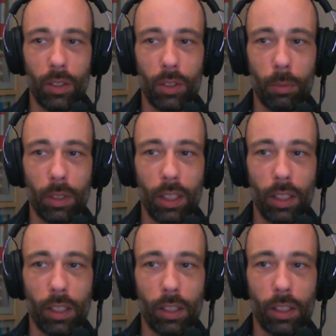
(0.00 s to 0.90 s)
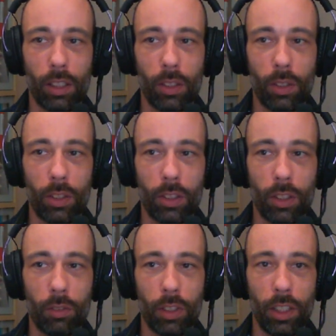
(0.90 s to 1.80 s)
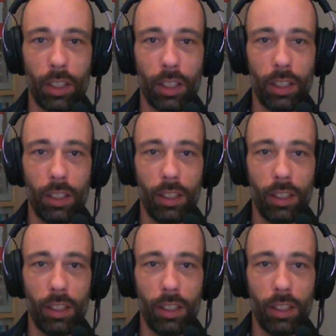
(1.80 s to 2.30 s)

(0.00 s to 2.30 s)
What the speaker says: To my little cursor over here.